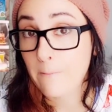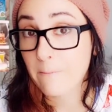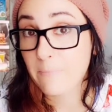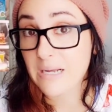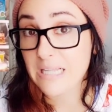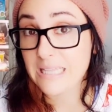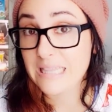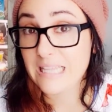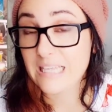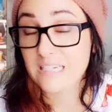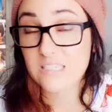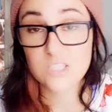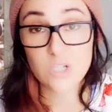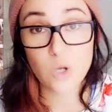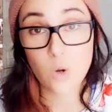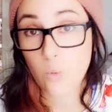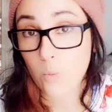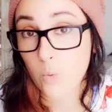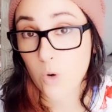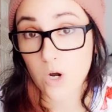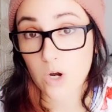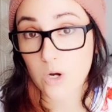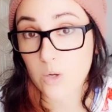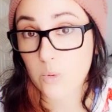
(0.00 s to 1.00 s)
but that
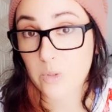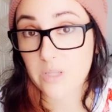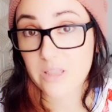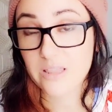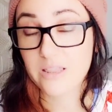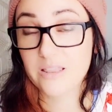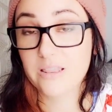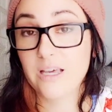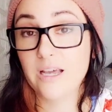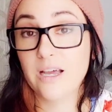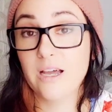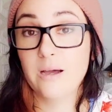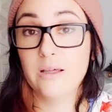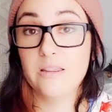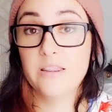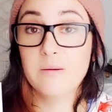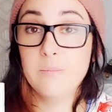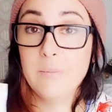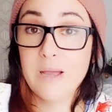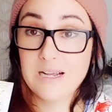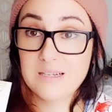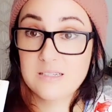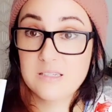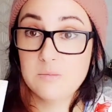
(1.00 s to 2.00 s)
don't work with
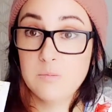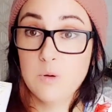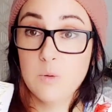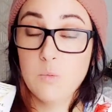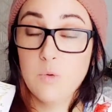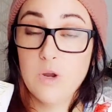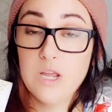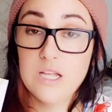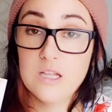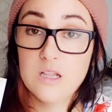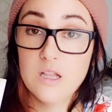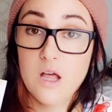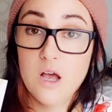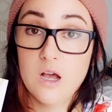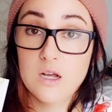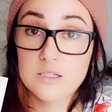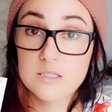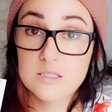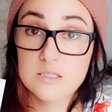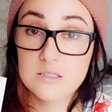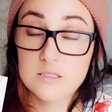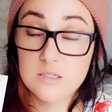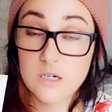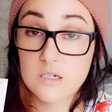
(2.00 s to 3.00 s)
the maximum weight
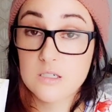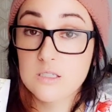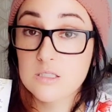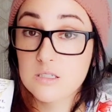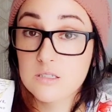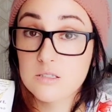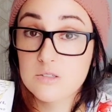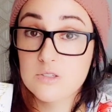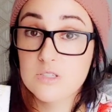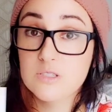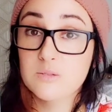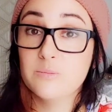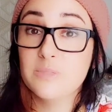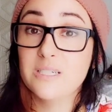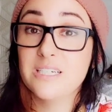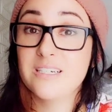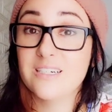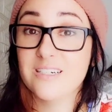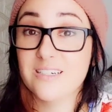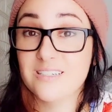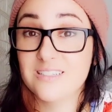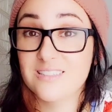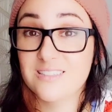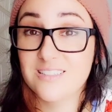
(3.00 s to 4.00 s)
loss starch solution
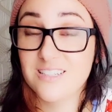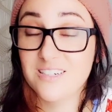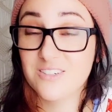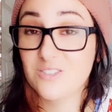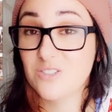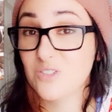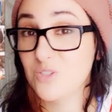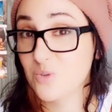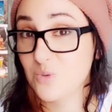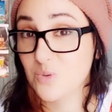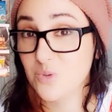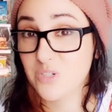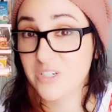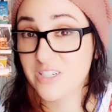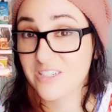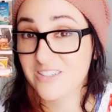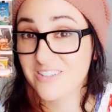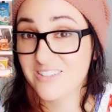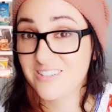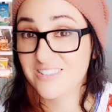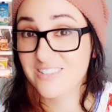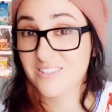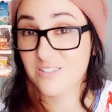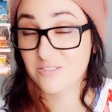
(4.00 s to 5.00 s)
because there's no
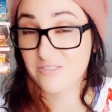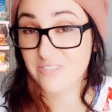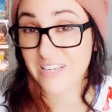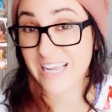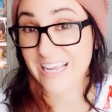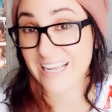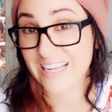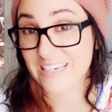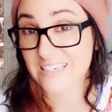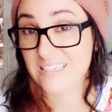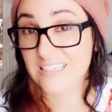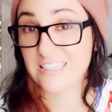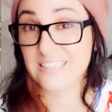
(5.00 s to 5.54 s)
oil, no fat,